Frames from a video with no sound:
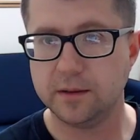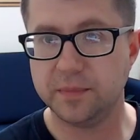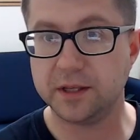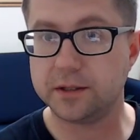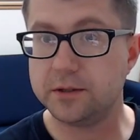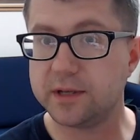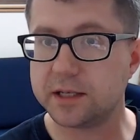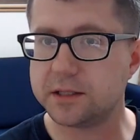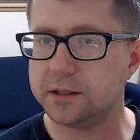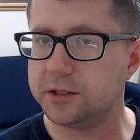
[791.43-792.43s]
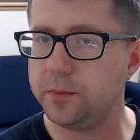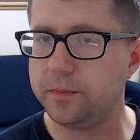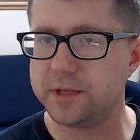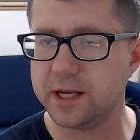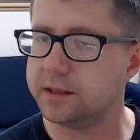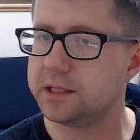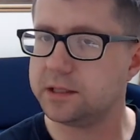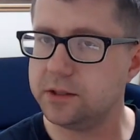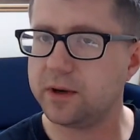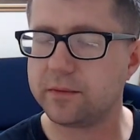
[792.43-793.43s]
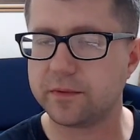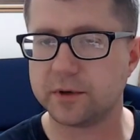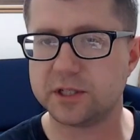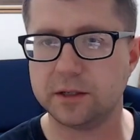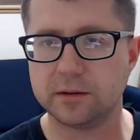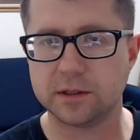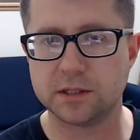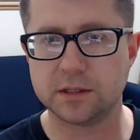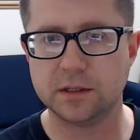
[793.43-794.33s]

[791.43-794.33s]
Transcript: But the 2002 tins do have reverse secrets.